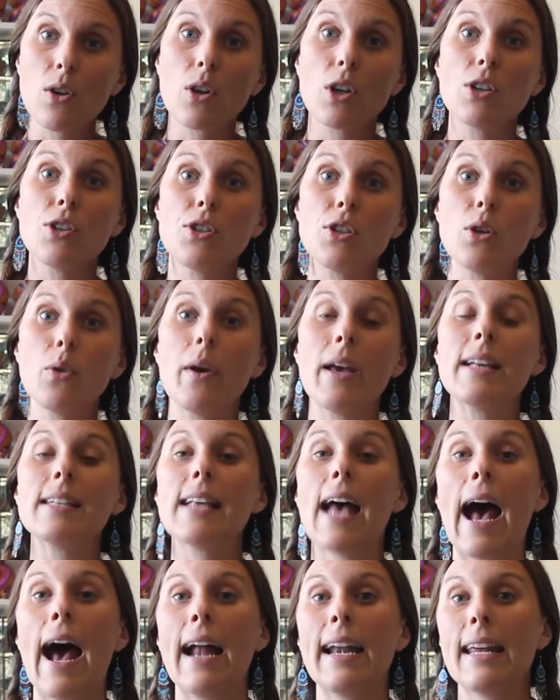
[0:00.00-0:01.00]
could do is
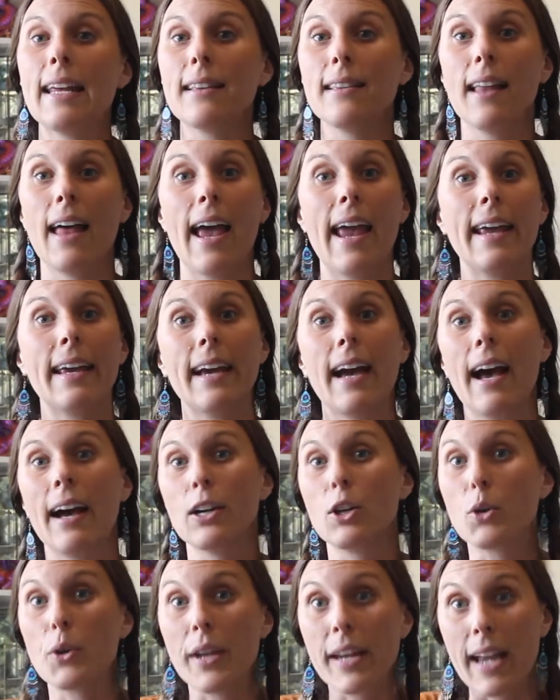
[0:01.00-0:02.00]
add in like a
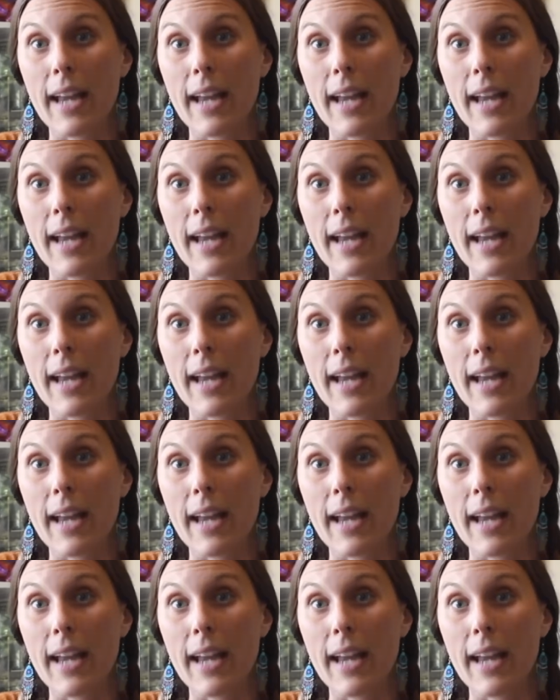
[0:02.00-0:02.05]
green